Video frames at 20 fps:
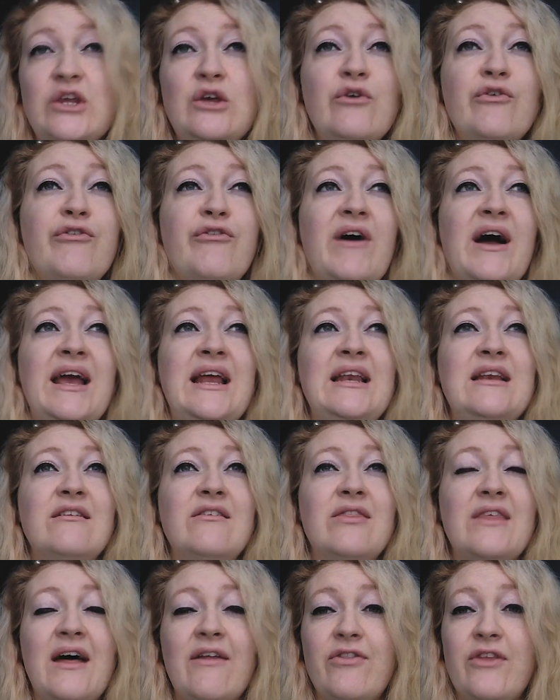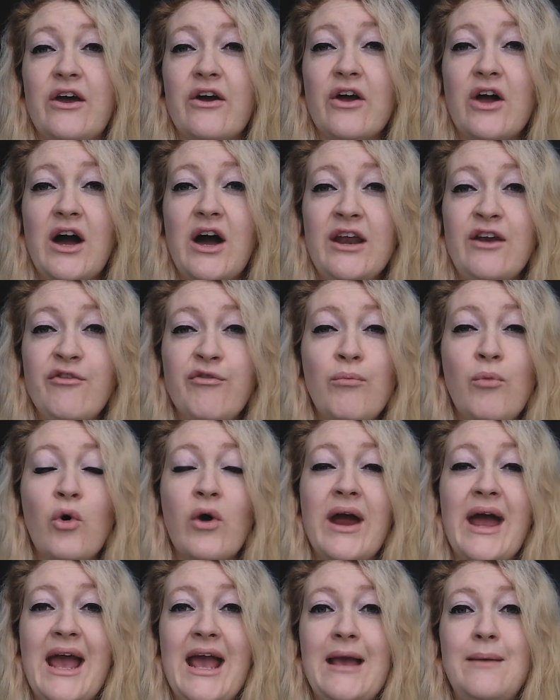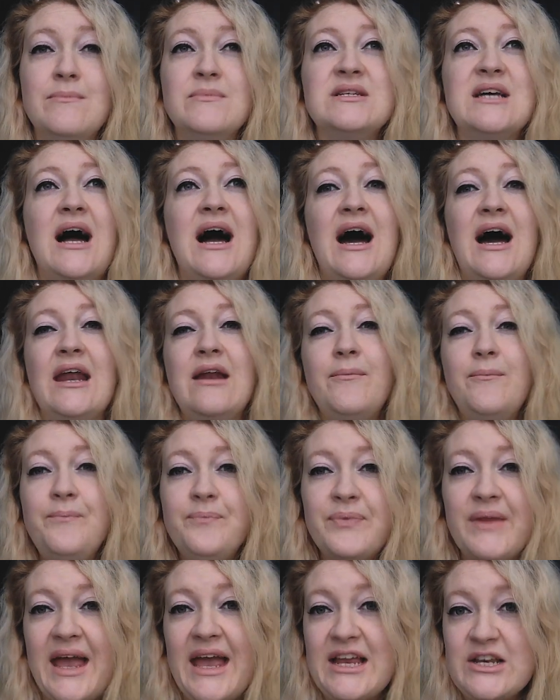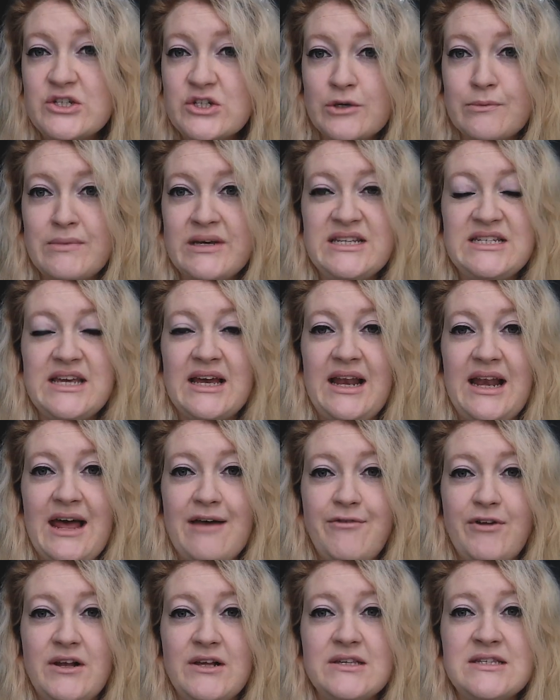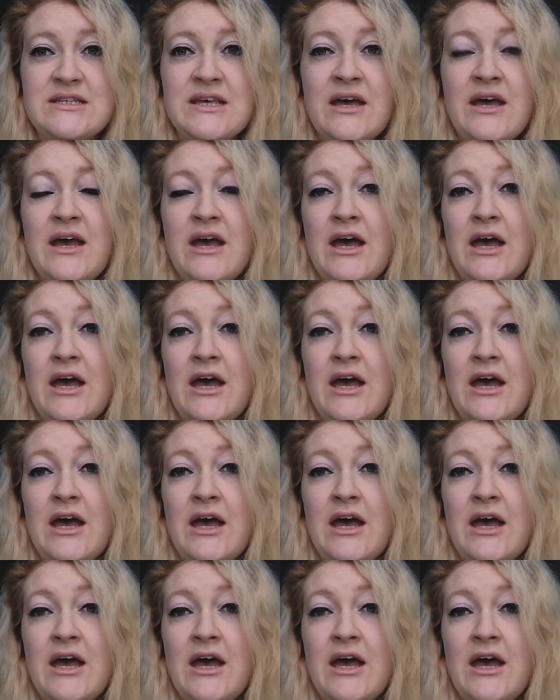you find that they're kind of more aimed at intermediate levels.